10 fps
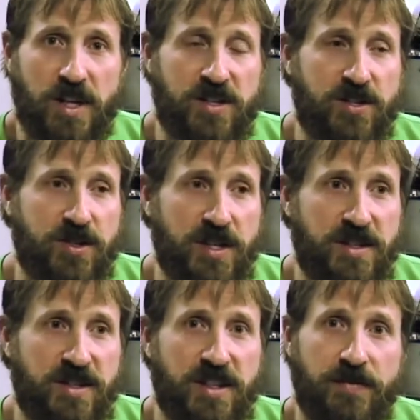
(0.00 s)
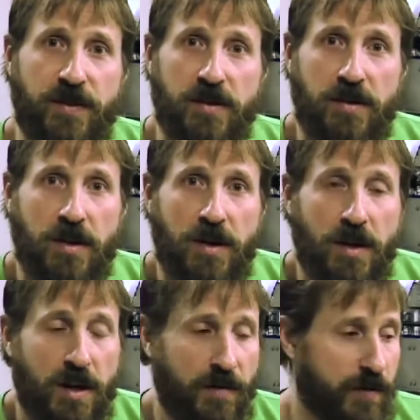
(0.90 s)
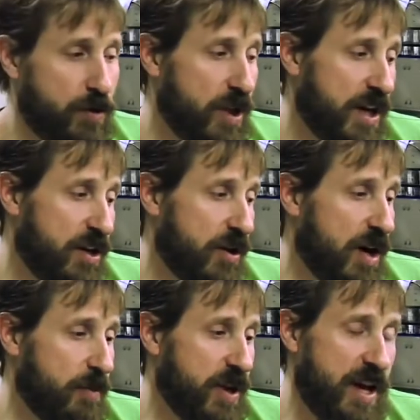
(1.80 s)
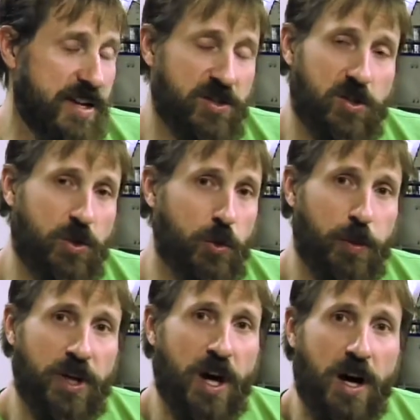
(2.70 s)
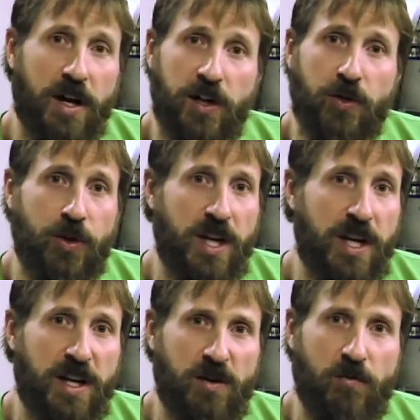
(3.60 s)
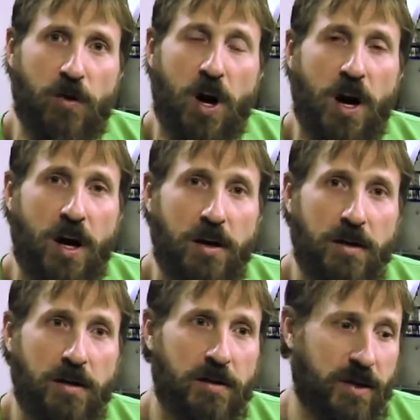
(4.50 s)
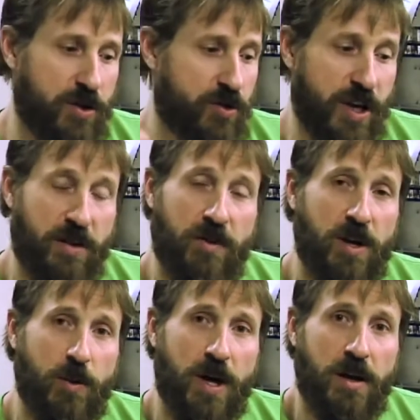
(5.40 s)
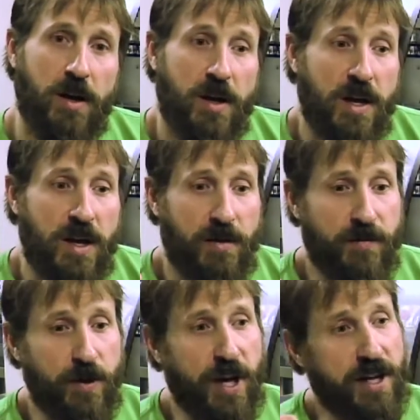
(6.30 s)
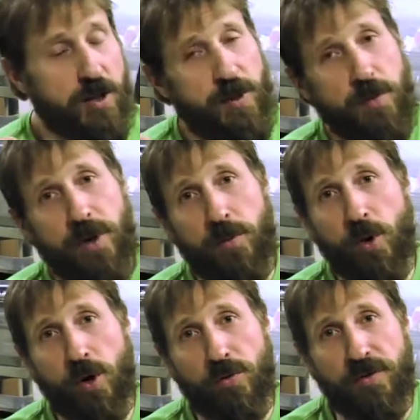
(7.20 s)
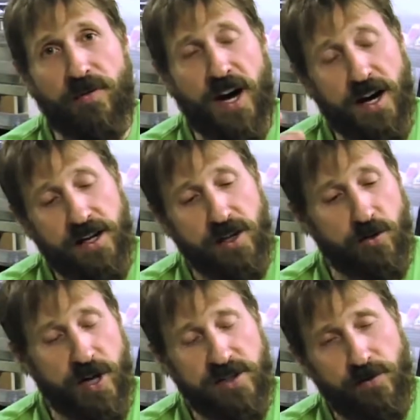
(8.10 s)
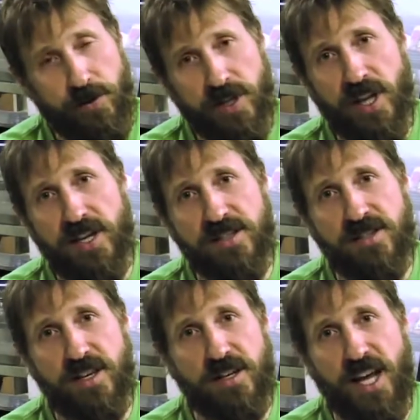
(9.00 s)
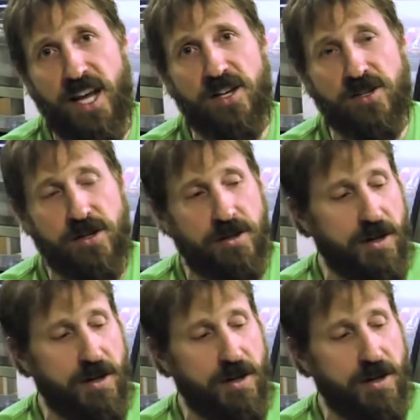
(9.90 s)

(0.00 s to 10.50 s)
It's just different. If you like your IPAs super young and green and raw, you drink it right away. If you like it to be a bit more refined and graceful, you let it sit and age.